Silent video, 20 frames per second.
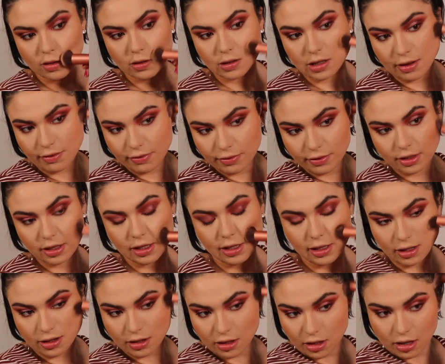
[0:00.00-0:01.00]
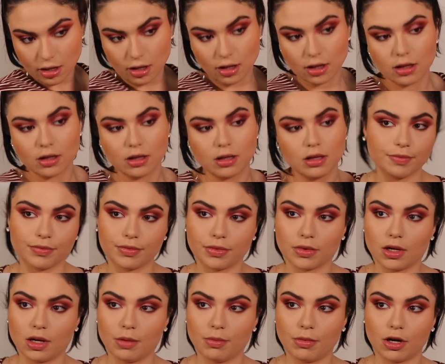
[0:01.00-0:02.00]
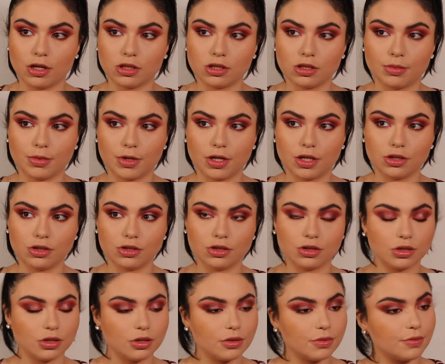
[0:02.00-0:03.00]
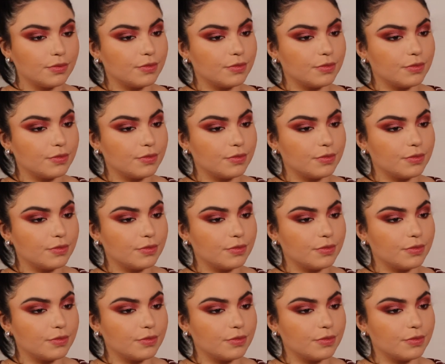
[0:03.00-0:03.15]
Definitely not a bronzer brush.